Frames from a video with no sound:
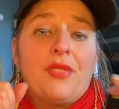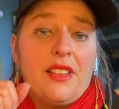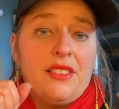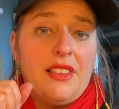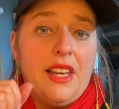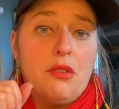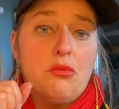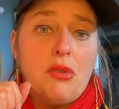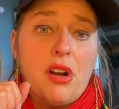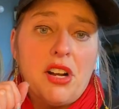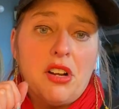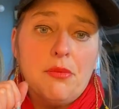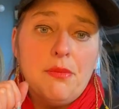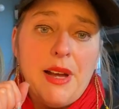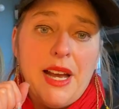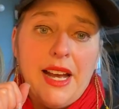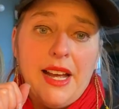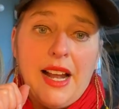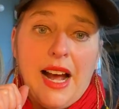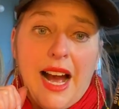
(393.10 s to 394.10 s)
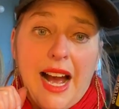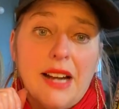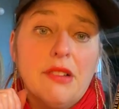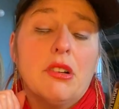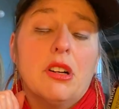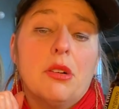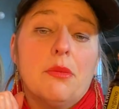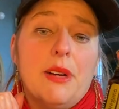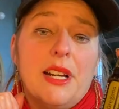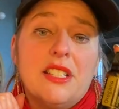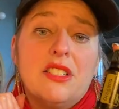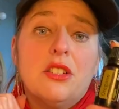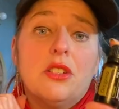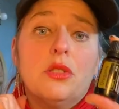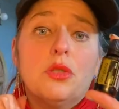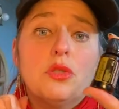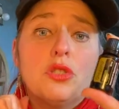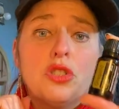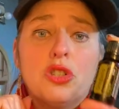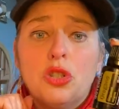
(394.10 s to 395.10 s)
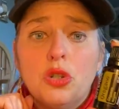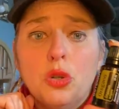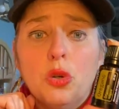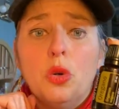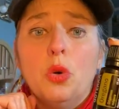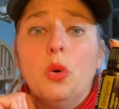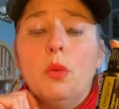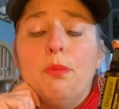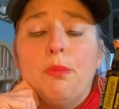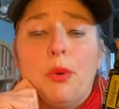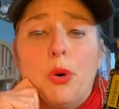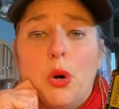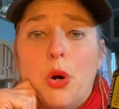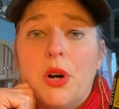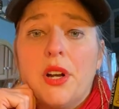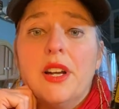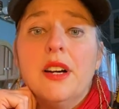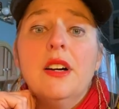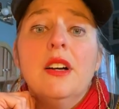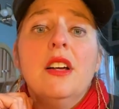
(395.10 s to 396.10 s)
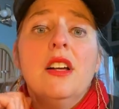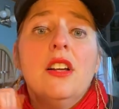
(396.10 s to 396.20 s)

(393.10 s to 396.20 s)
They recommend, I recommend you to put